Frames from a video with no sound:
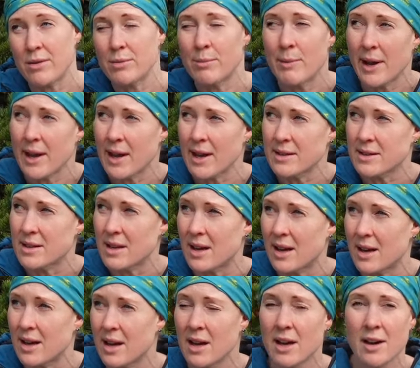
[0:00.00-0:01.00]
you might get to
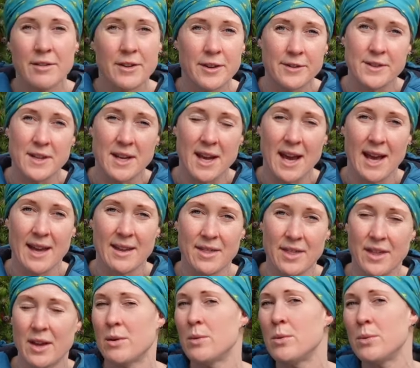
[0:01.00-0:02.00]
like 50k and
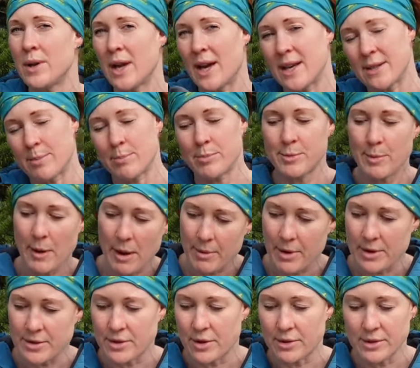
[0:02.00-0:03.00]
think, oh yes, spare
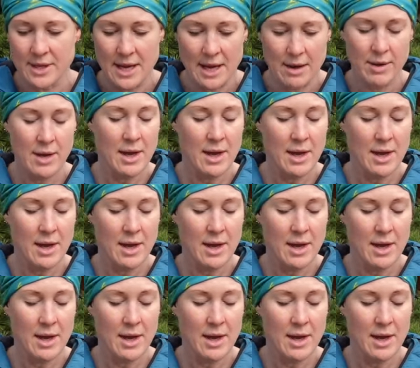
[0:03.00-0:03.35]
pair of socks now.